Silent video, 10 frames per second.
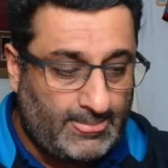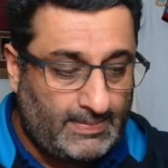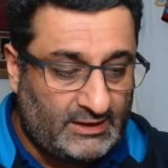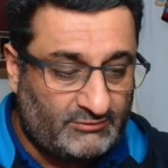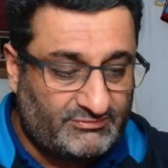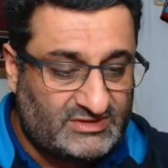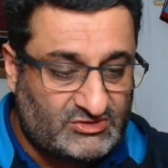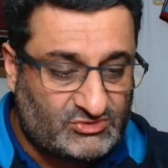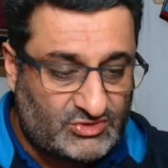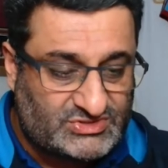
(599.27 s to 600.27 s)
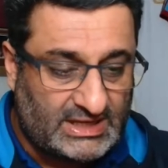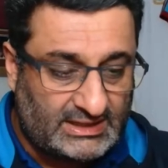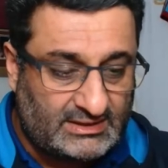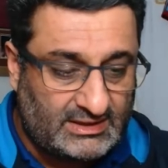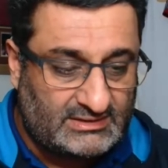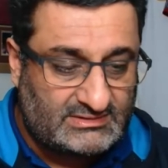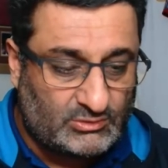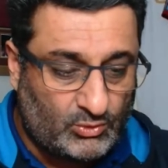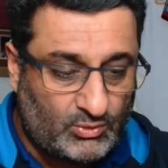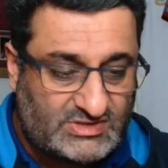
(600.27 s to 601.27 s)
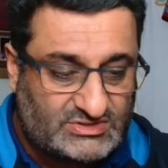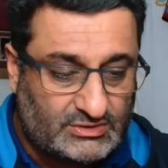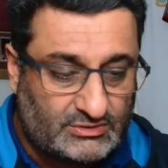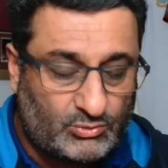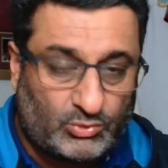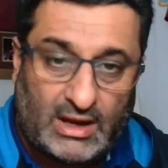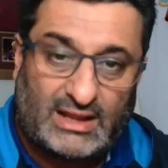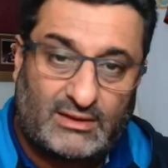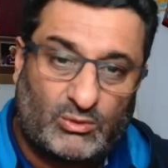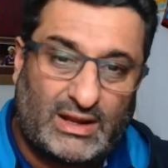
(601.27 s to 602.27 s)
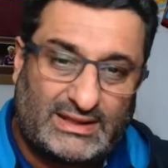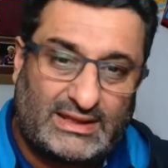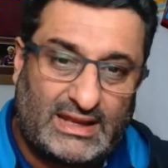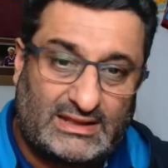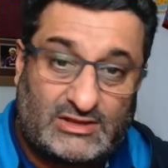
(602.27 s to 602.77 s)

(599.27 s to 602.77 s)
And obviously Souček is always good right at the end.